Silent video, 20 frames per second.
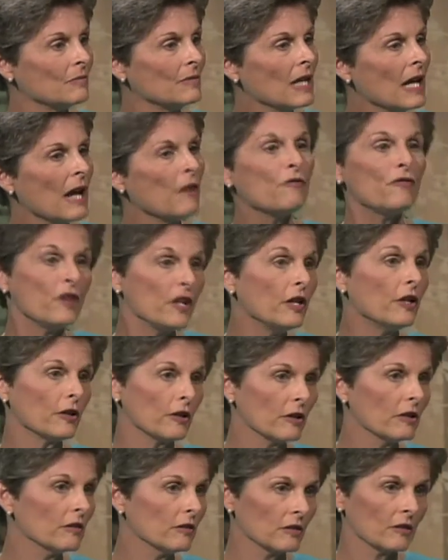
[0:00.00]

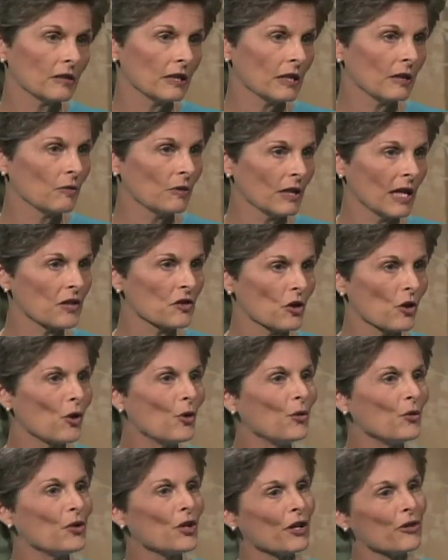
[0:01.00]
Fear, and that's a
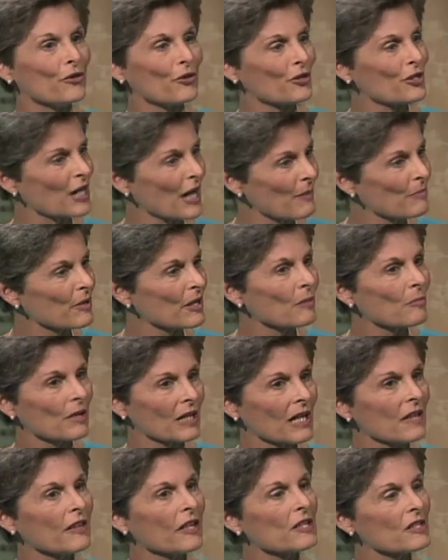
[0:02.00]
whole nother topic, but I
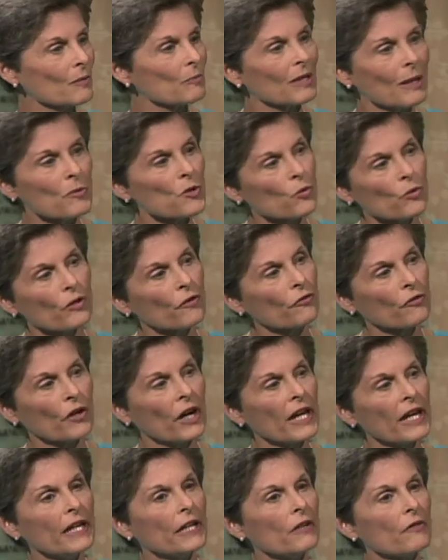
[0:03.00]
think sometimes we're
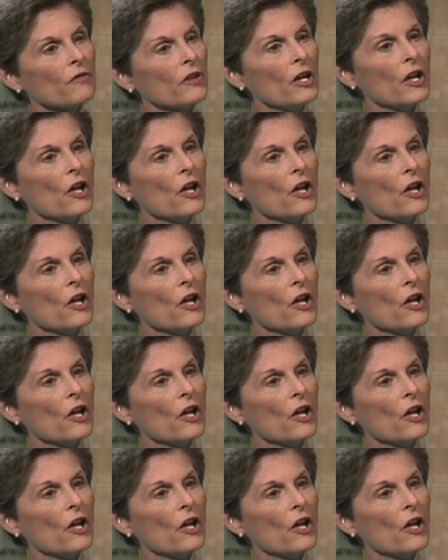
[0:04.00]
afraid of